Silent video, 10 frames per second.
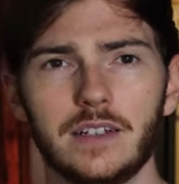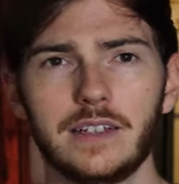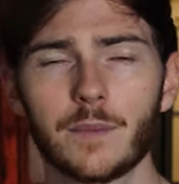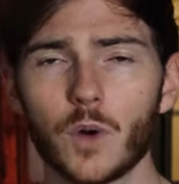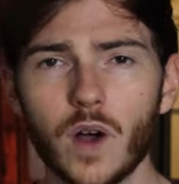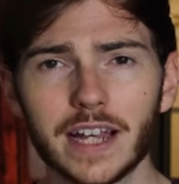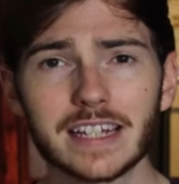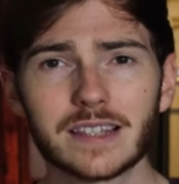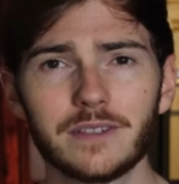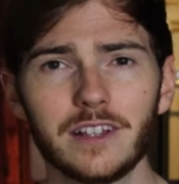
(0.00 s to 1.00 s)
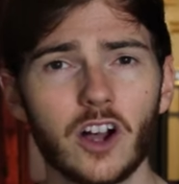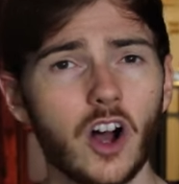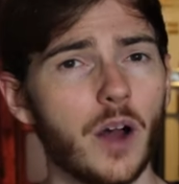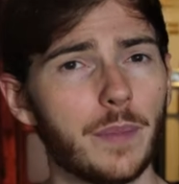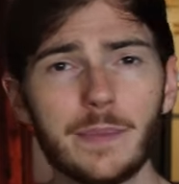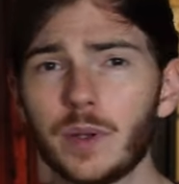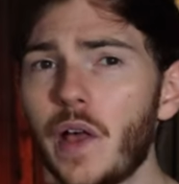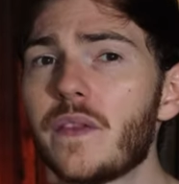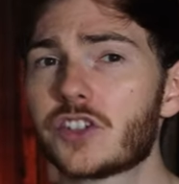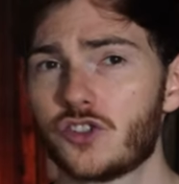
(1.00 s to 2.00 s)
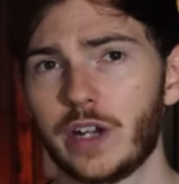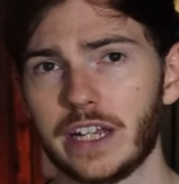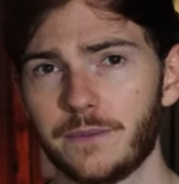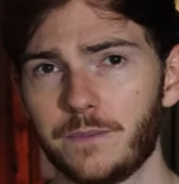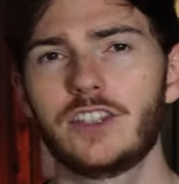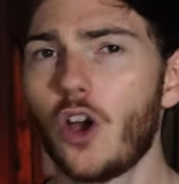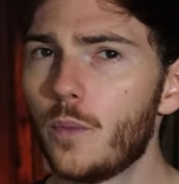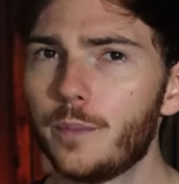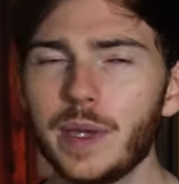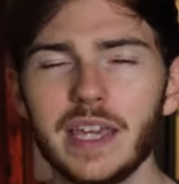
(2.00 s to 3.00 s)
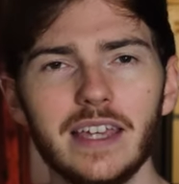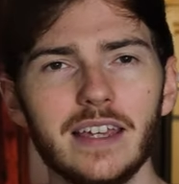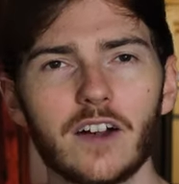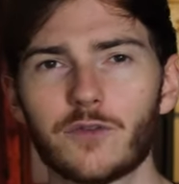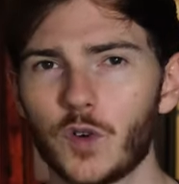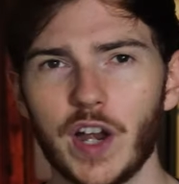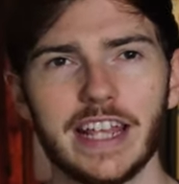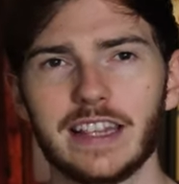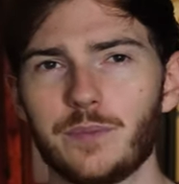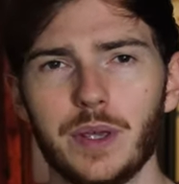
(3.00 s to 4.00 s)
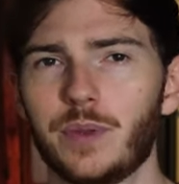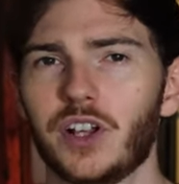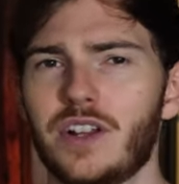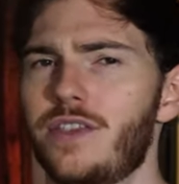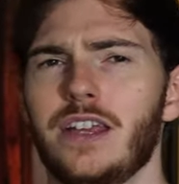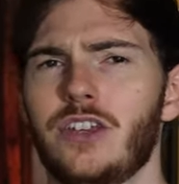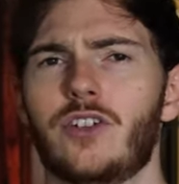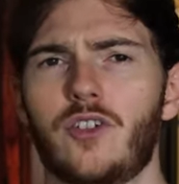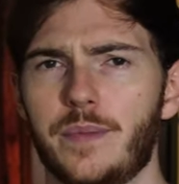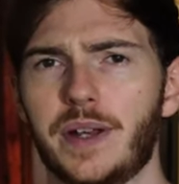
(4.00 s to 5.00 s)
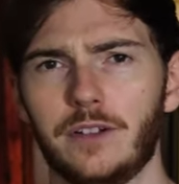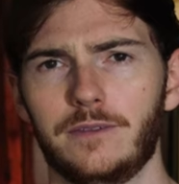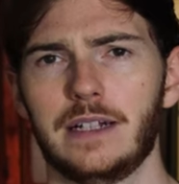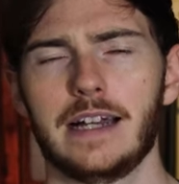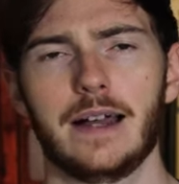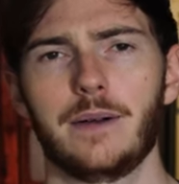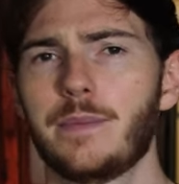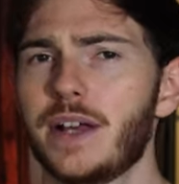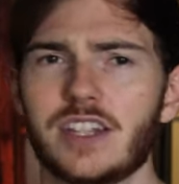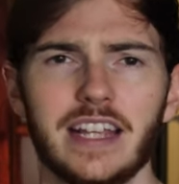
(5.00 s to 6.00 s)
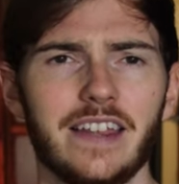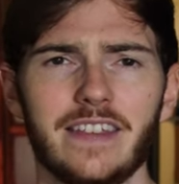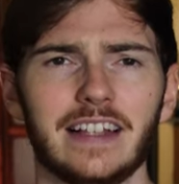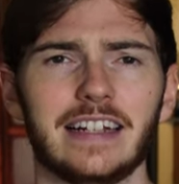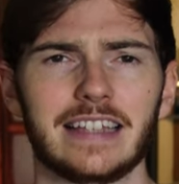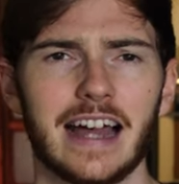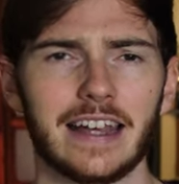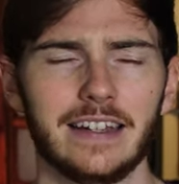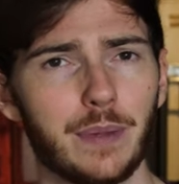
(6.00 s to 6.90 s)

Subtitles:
Number one is people on the street. Don't be afraid that people are going to think you're a criminal. I'm not saying anything like that.